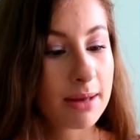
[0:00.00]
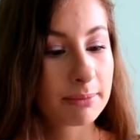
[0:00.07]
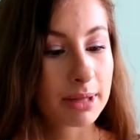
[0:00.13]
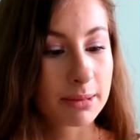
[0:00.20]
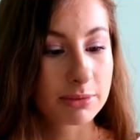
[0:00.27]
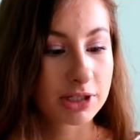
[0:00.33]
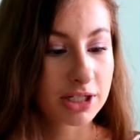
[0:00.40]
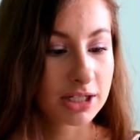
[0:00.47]

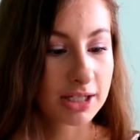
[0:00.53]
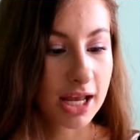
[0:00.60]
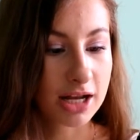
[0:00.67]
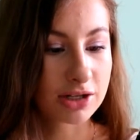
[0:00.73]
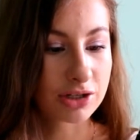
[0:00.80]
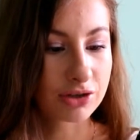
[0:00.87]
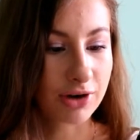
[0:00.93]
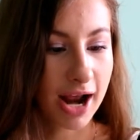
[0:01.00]
blemishes,
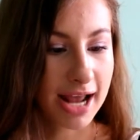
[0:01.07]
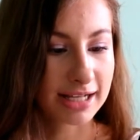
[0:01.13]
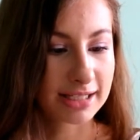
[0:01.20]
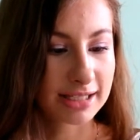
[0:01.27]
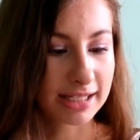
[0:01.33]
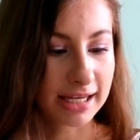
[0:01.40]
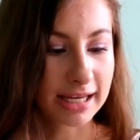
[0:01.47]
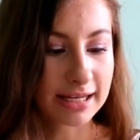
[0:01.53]
and dry
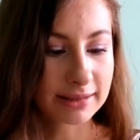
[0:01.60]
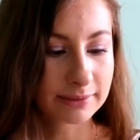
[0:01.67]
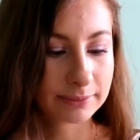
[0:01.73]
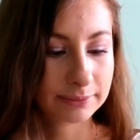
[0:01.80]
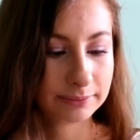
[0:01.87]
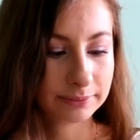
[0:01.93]
skin.